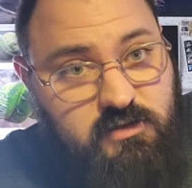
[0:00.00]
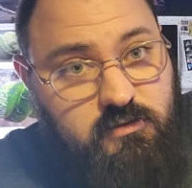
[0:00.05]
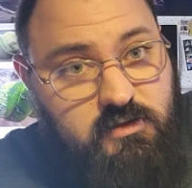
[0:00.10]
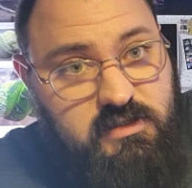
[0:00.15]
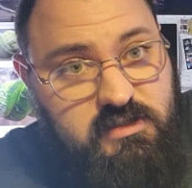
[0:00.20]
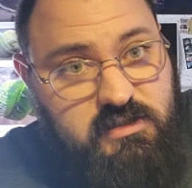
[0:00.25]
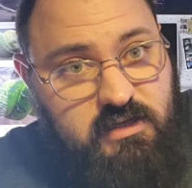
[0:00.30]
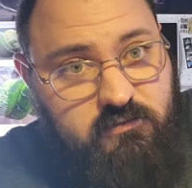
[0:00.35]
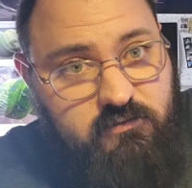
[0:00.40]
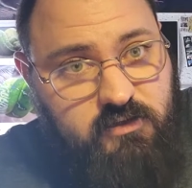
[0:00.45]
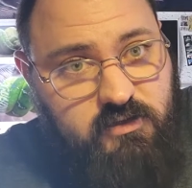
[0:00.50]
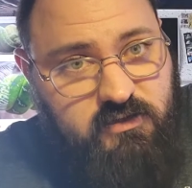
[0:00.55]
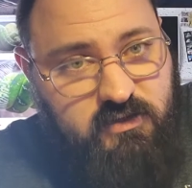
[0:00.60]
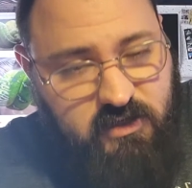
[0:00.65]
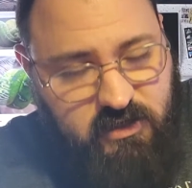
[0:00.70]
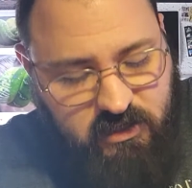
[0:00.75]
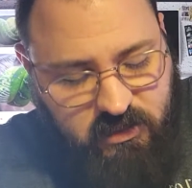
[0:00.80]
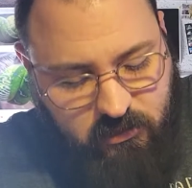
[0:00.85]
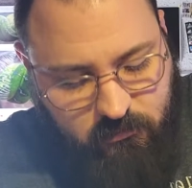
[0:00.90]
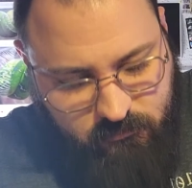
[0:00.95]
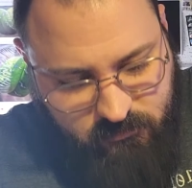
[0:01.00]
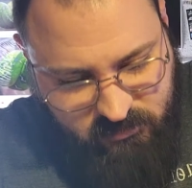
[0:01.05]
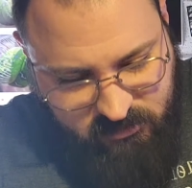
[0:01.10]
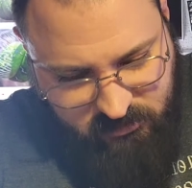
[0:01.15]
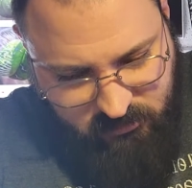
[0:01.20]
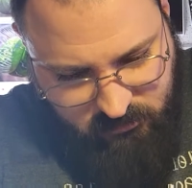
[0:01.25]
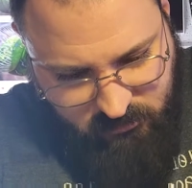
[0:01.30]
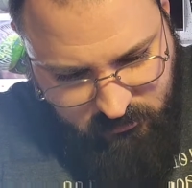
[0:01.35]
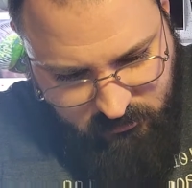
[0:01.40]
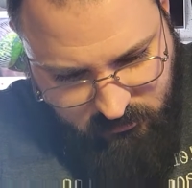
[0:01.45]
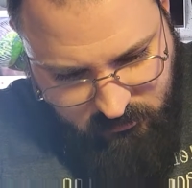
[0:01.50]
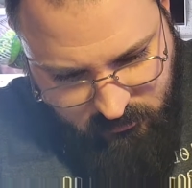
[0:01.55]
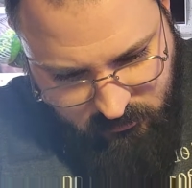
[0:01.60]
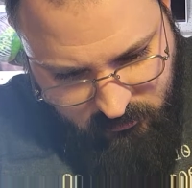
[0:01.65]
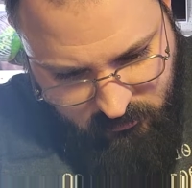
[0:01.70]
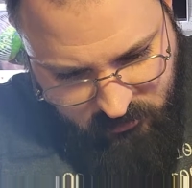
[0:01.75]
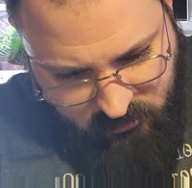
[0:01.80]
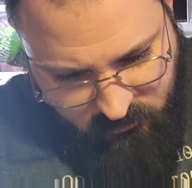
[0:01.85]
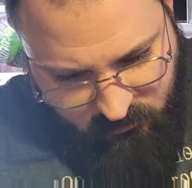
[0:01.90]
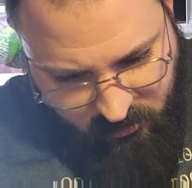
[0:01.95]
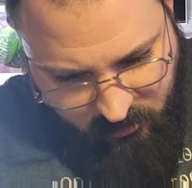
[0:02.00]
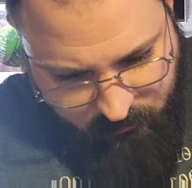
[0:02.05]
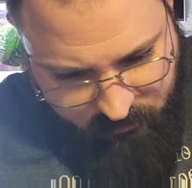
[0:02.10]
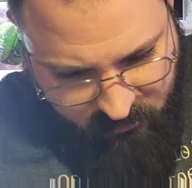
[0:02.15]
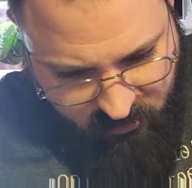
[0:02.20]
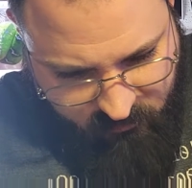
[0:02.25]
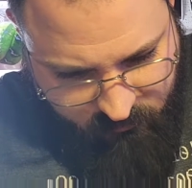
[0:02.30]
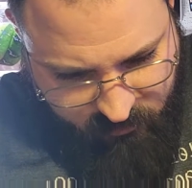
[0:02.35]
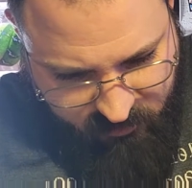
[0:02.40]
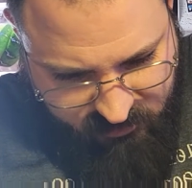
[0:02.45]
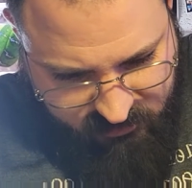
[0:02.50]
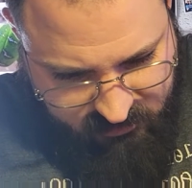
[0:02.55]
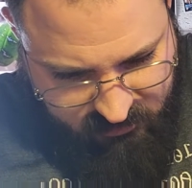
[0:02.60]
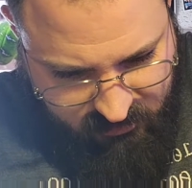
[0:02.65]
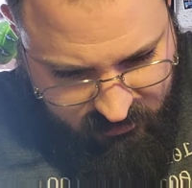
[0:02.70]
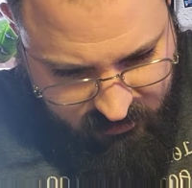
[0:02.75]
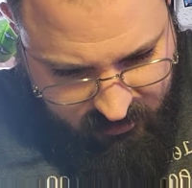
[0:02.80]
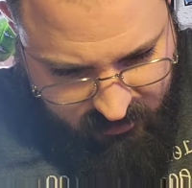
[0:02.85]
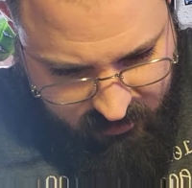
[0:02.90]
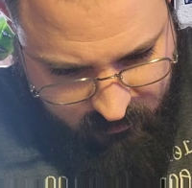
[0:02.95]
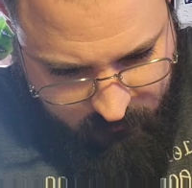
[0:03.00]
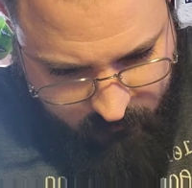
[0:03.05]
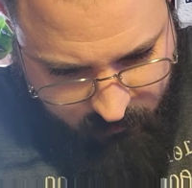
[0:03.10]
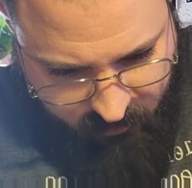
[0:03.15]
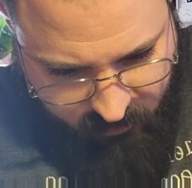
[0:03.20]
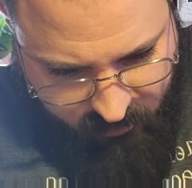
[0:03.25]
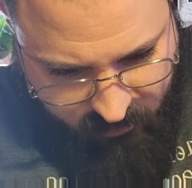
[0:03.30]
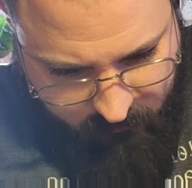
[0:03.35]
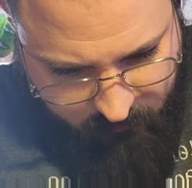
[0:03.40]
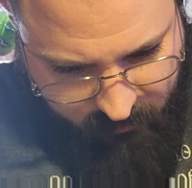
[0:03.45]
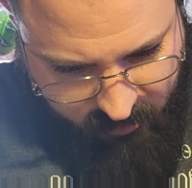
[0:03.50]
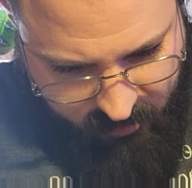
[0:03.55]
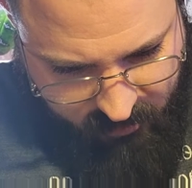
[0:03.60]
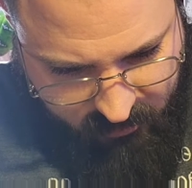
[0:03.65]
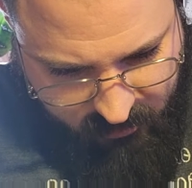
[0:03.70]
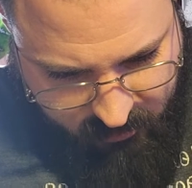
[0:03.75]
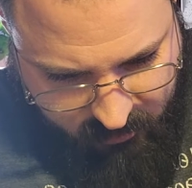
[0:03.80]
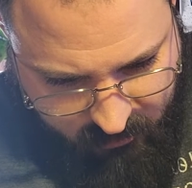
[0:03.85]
do it several times. Dropping the piston down, bringing it back